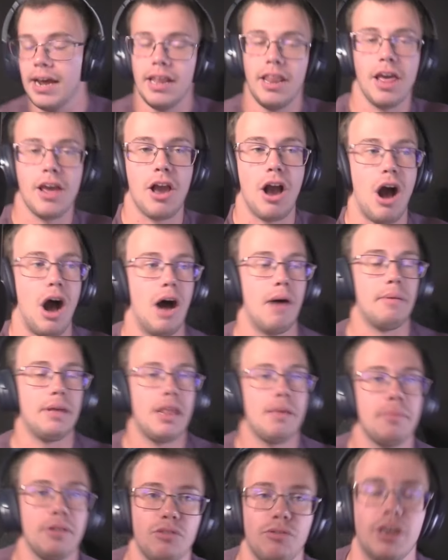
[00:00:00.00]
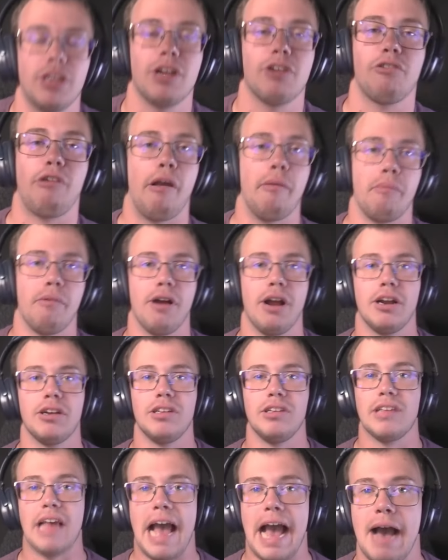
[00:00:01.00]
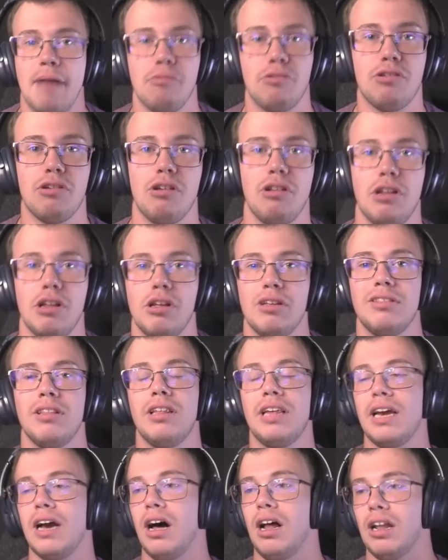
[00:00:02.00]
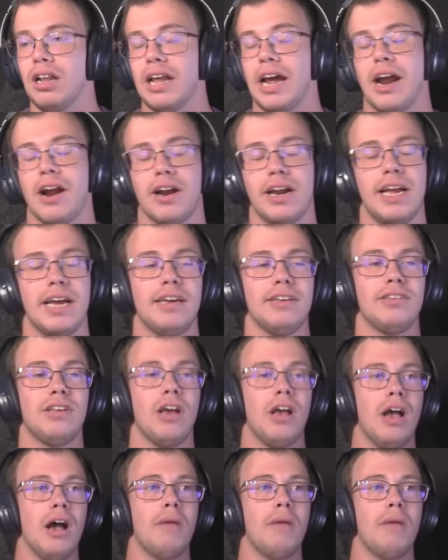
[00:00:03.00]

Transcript: the comedy between their group works is absolutely hilarious.